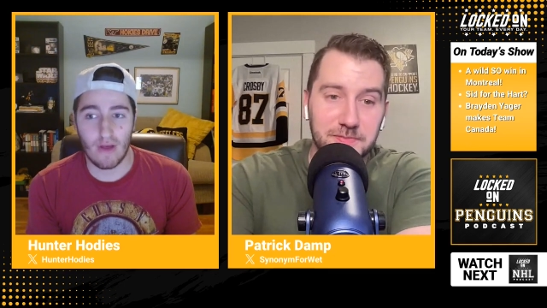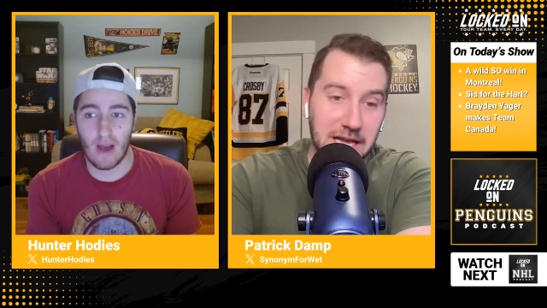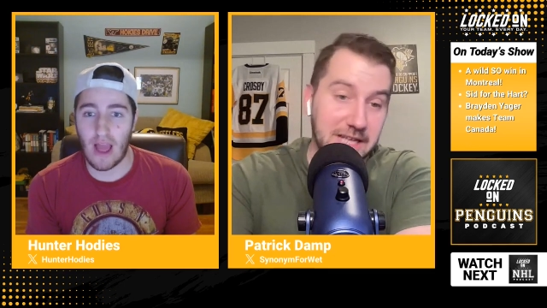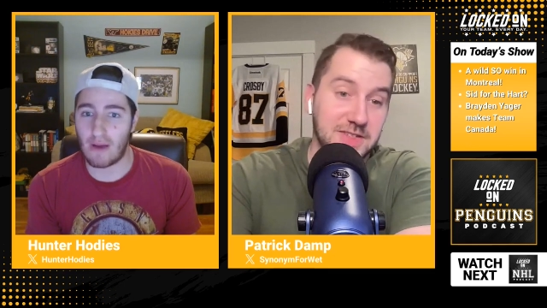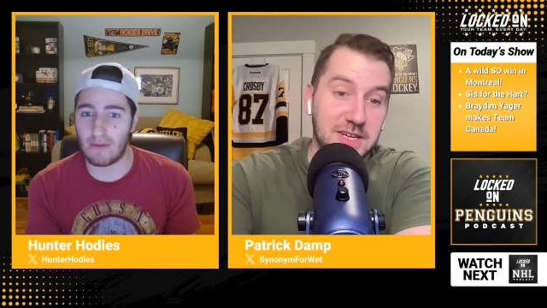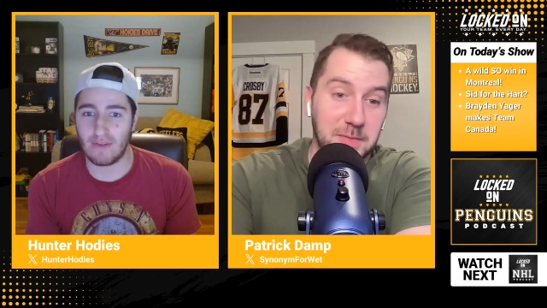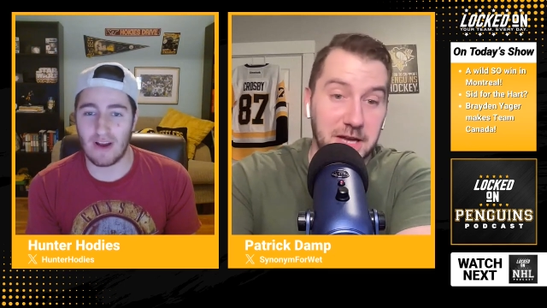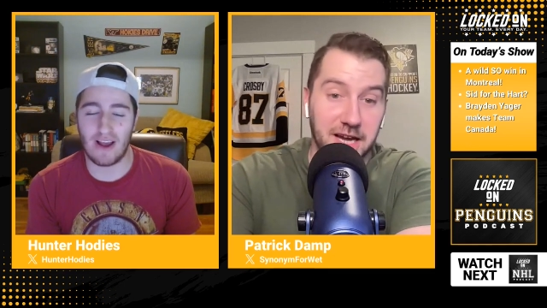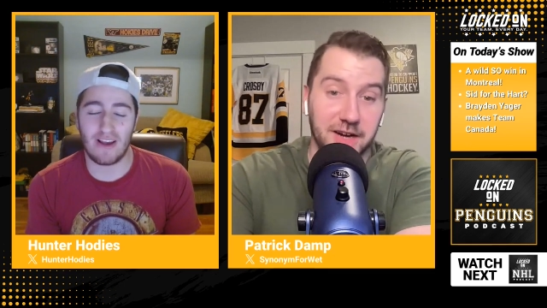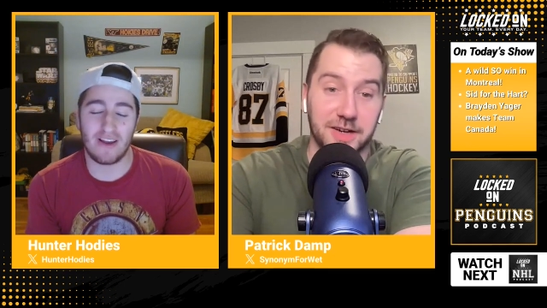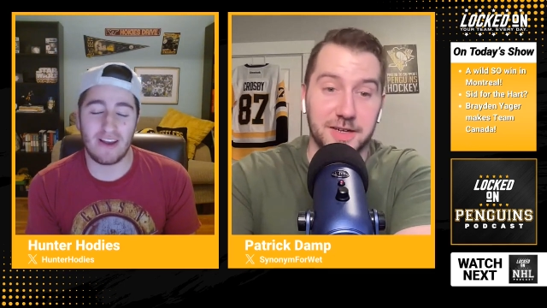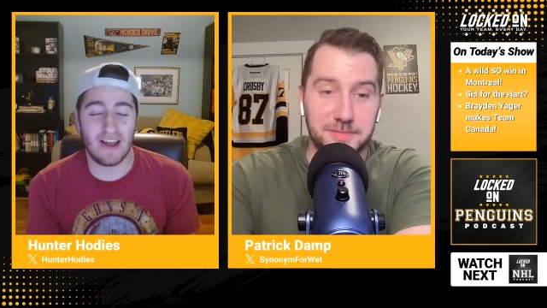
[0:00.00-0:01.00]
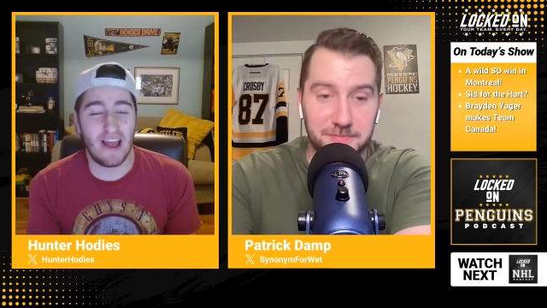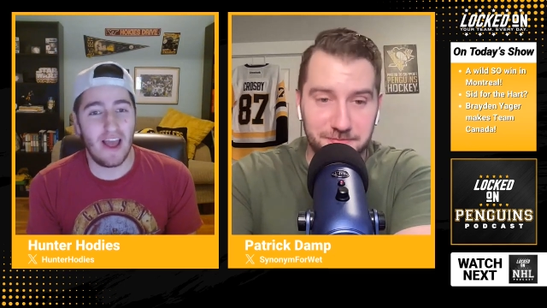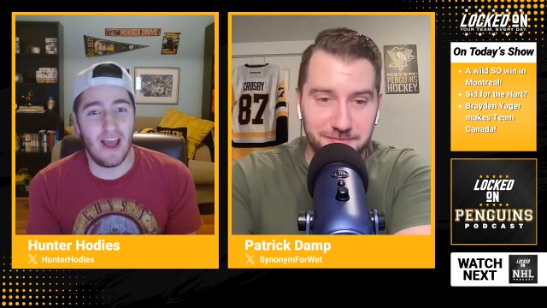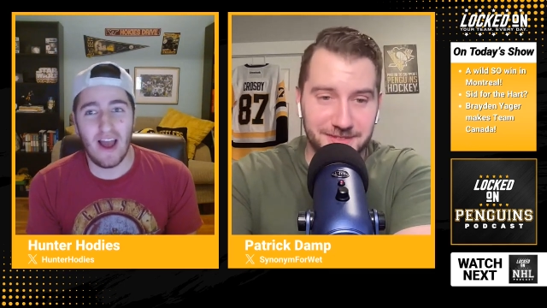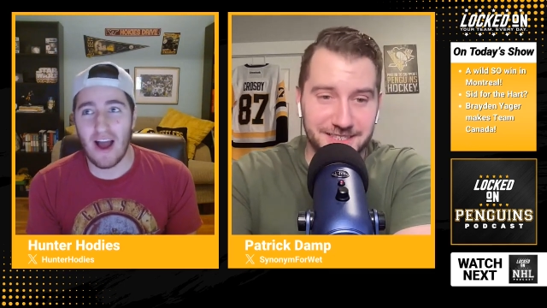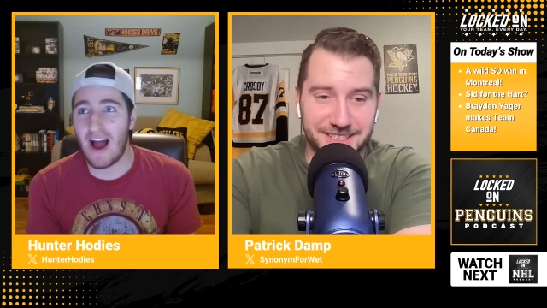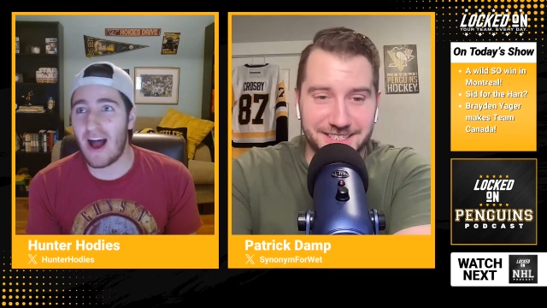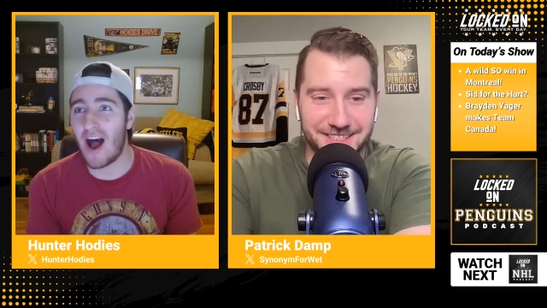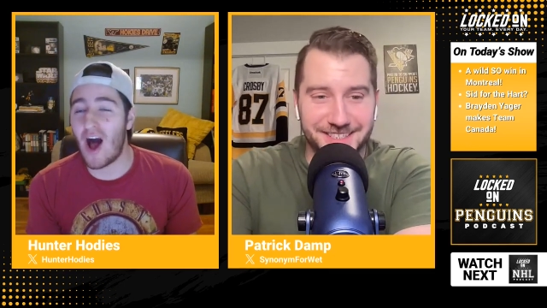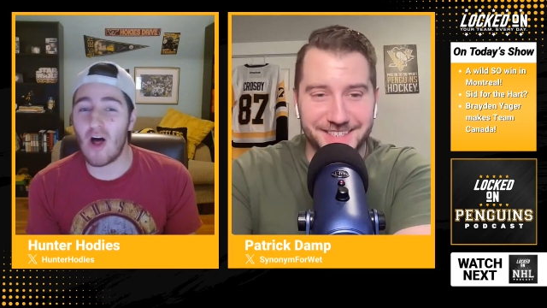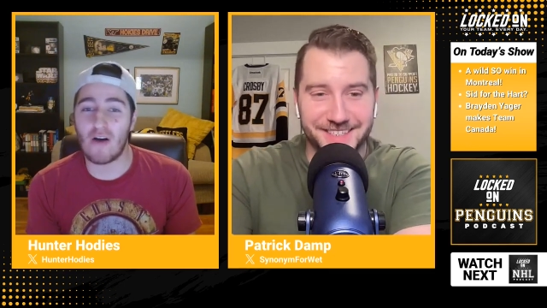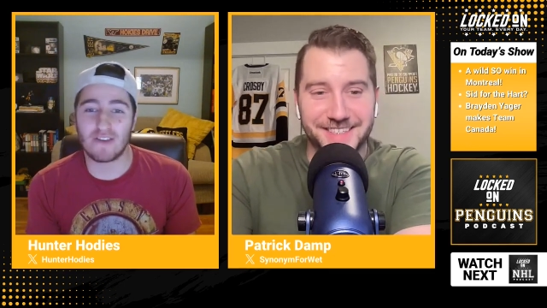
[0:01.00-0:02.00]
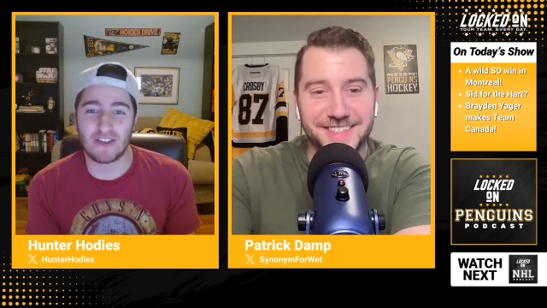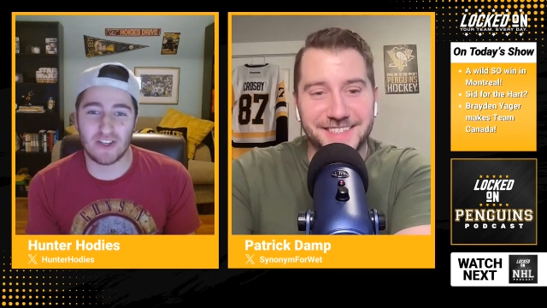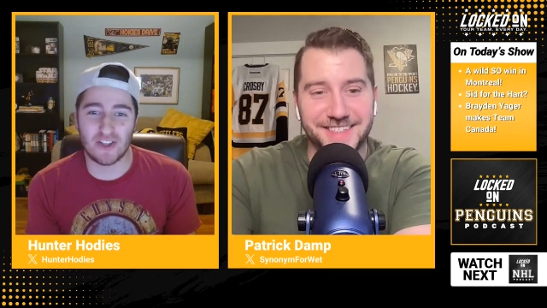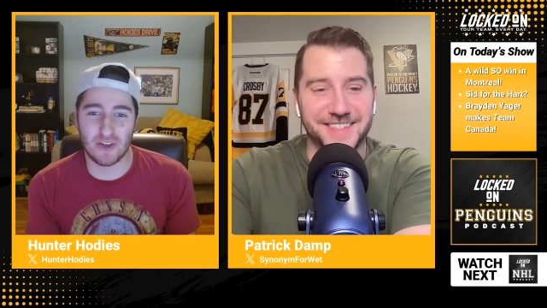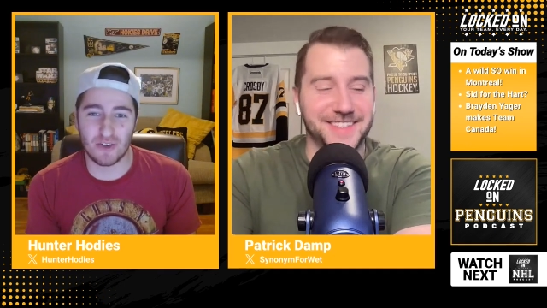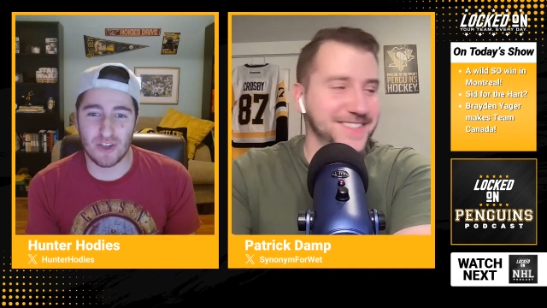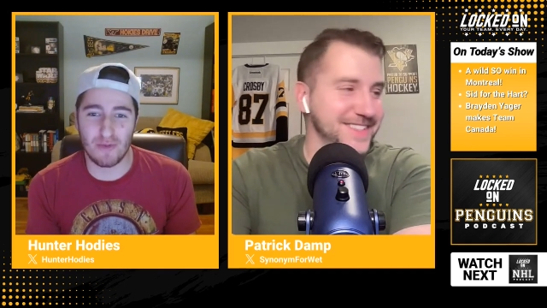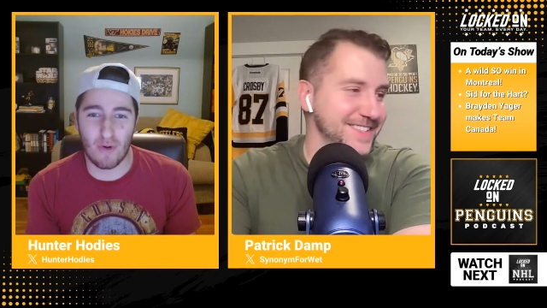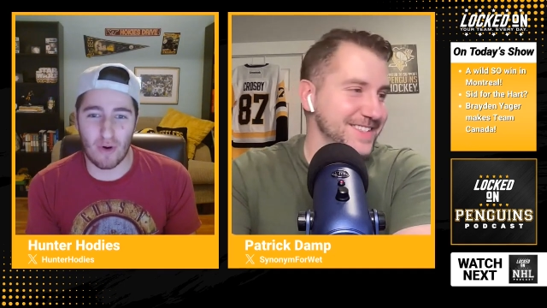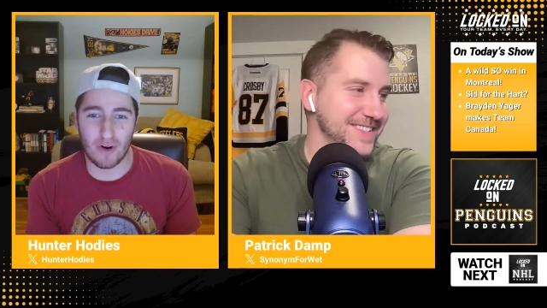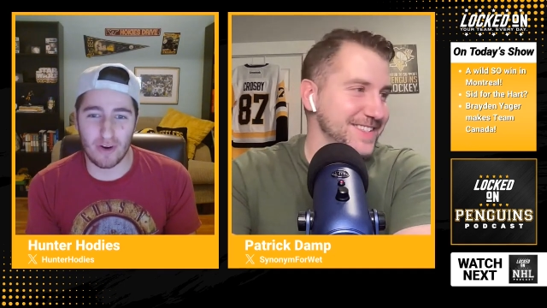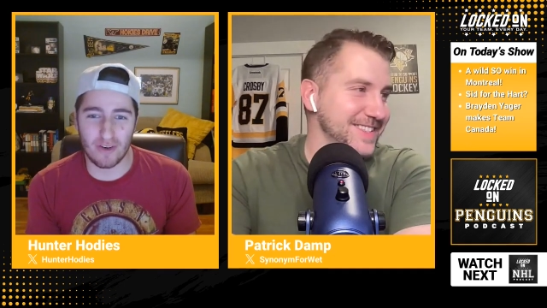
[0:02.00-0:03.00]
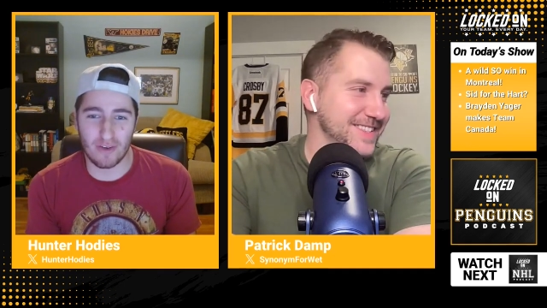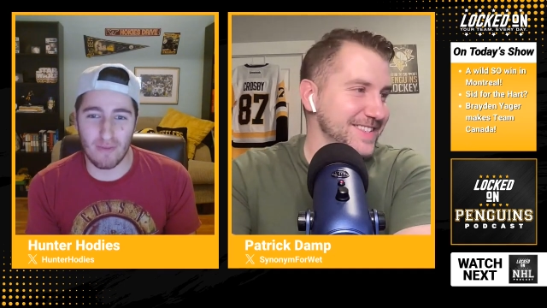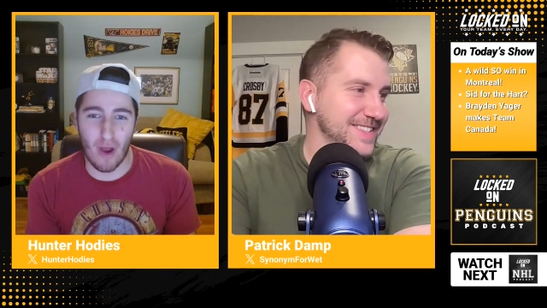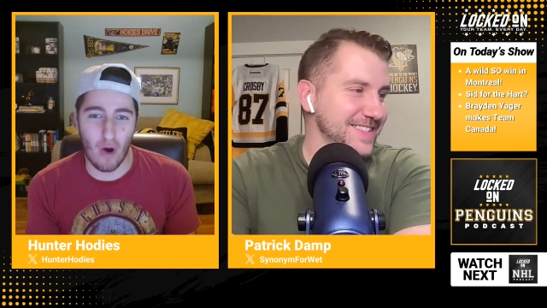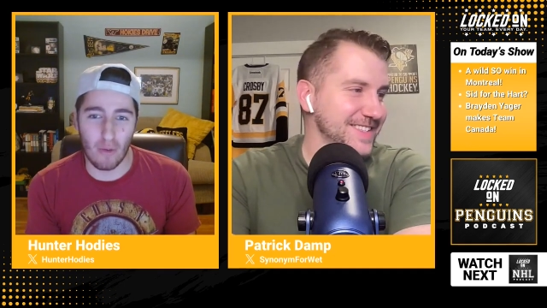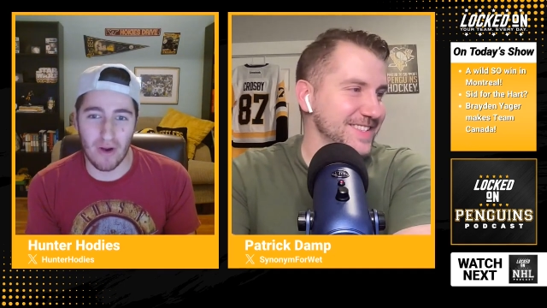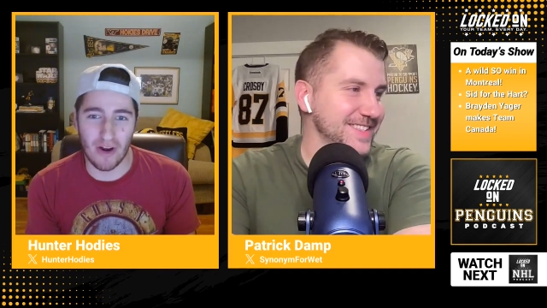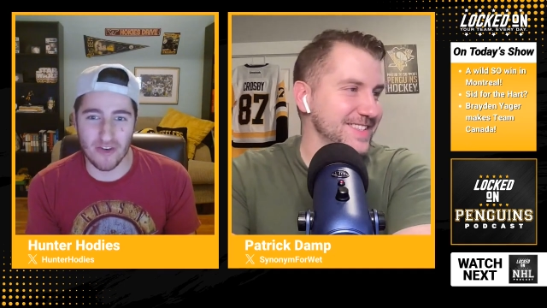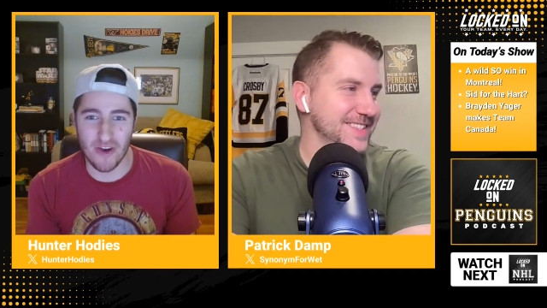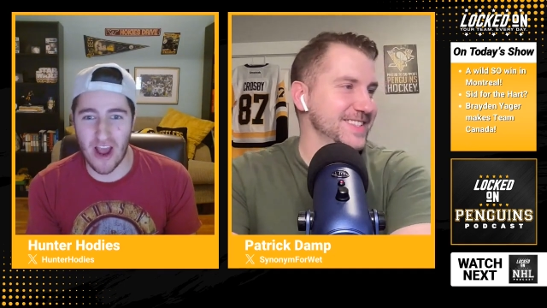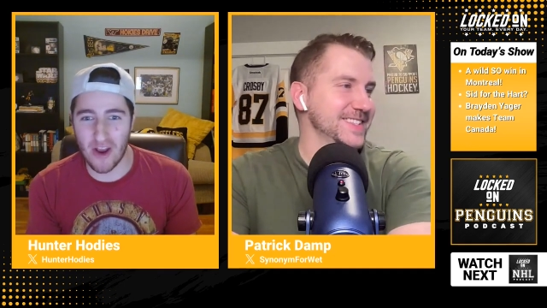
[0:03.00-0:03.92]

Speaker 1: and I'll, Team Canada. I'll obviously still support my home country.